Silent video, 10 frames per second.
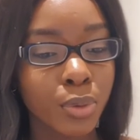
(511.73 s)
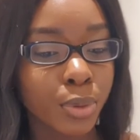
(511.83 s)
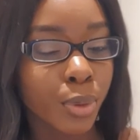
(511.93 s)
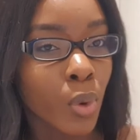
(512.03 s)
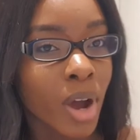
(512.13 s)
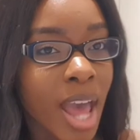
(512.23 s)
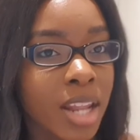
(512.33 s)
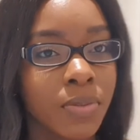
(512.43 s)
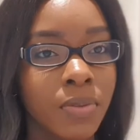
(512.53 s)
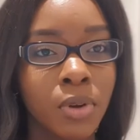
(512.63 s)
what kind
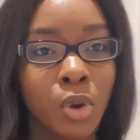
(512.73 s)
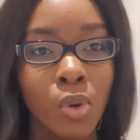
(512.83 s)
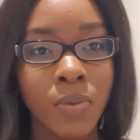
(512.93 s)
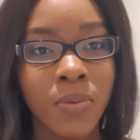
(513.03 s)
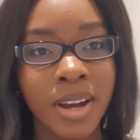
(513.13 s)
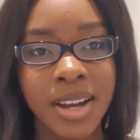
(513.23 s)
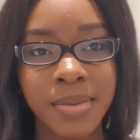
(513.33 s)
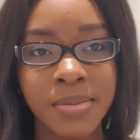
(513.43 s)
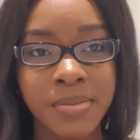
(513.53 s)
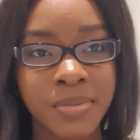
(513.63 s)
of law
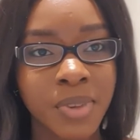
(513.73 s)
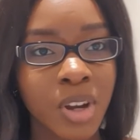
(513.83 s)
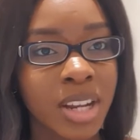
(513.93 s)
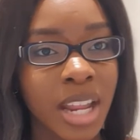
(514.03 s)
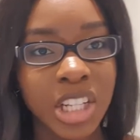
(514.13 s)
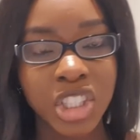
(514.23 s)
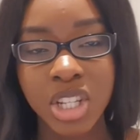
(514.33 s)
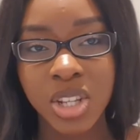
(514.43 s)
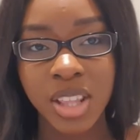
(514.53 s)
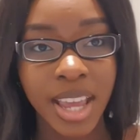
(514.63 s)
firm connections
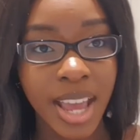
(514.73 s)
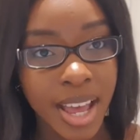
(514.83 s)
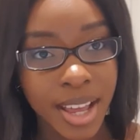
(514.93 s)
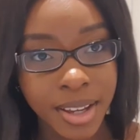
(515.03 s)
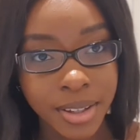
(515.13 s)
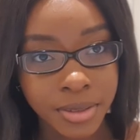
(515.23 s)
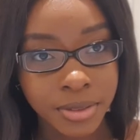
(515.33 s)
do they have.